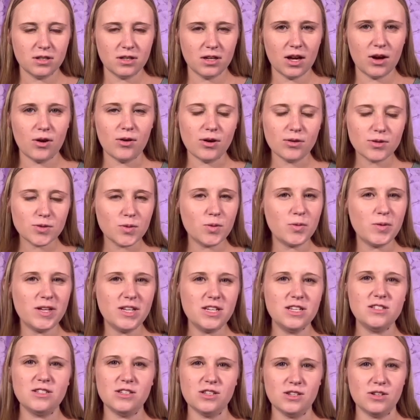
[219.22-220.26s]
And that's what we
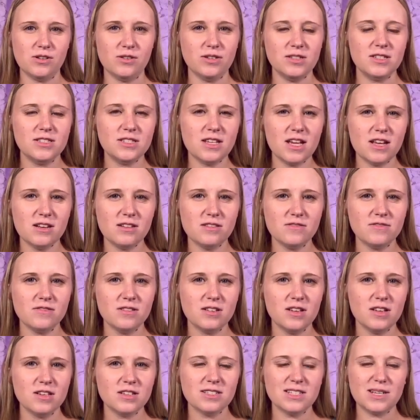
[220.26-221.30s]
need to do. Instead of
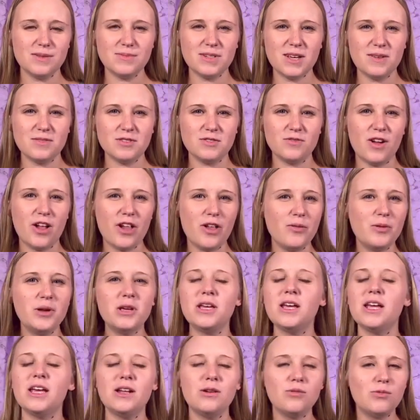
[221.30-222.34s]
sometimes
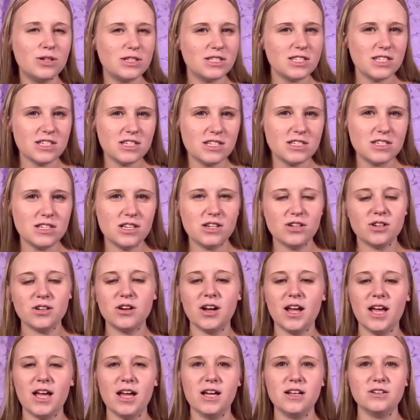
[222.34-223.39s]
following in what's easier
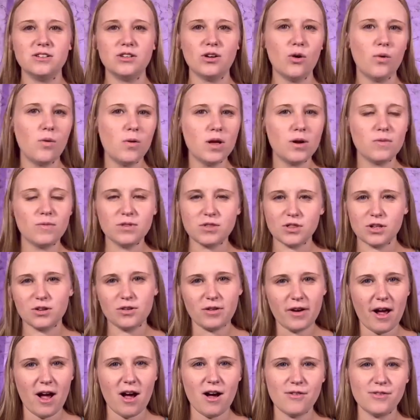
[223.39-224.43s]
and going with the
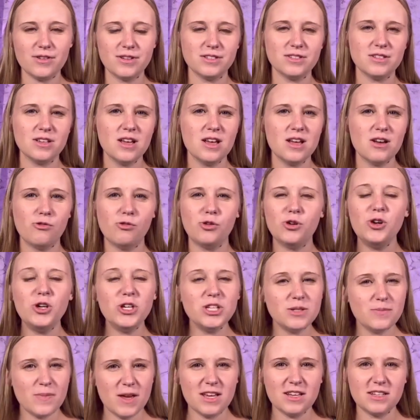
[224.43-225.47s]
crowd, is
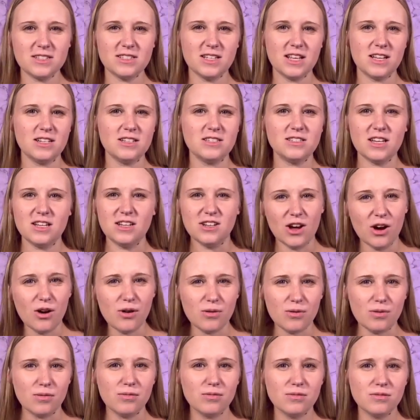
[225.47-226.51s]
willing to make a stand and say,
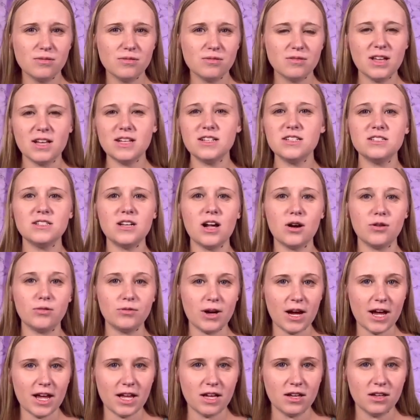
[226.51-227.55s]
no, that's not
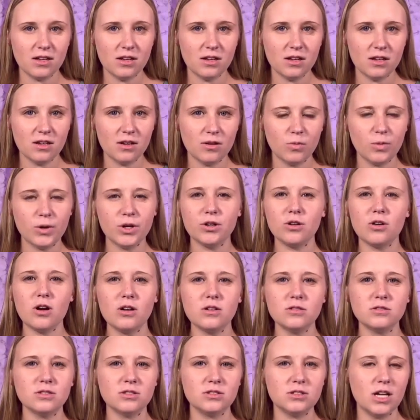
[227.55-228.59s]
right. We are
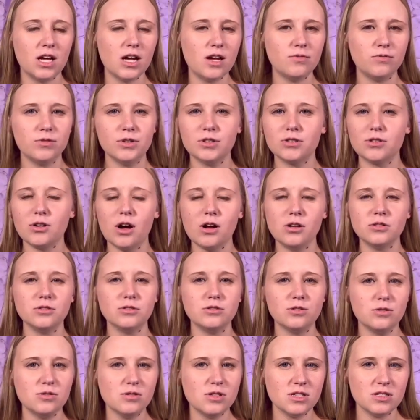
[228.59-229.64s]
called to love. We are called to
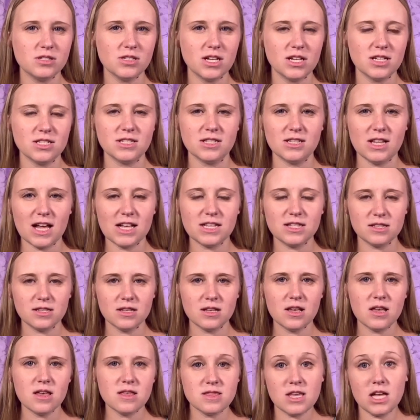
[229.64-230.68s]
do these things. And
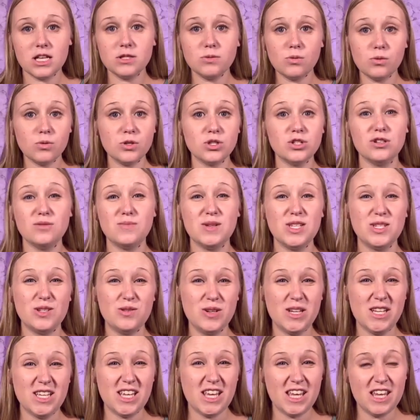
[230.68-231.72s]
that's what we should be
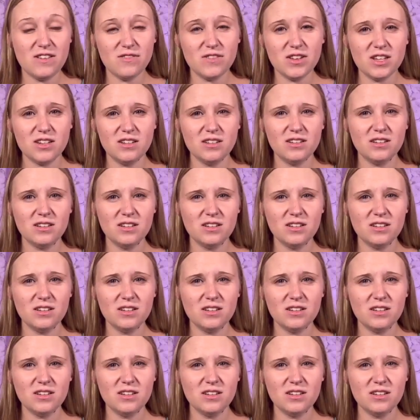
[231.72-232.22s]
doing, even